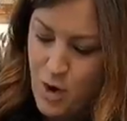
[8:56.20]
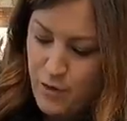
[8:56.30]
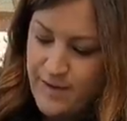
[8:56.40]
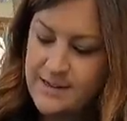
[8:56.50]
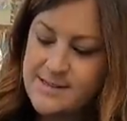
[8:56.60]

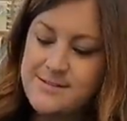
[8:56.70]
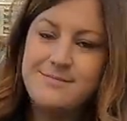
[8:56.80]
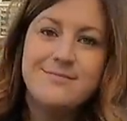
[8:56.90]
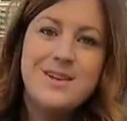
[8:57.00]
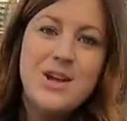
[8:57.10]
Perfect.
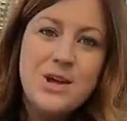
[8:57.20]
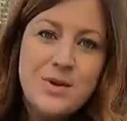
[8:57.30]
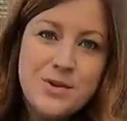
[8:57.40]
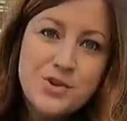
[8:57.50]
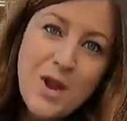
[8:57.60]

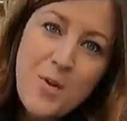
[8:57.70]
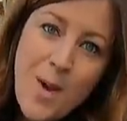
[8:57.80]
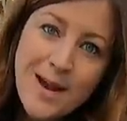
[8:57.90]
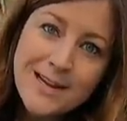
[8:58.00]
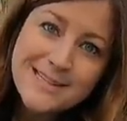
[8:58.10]
Tray
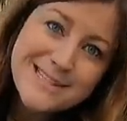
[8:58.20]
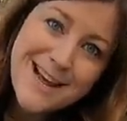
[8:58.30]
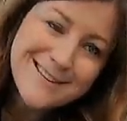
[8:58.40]
one is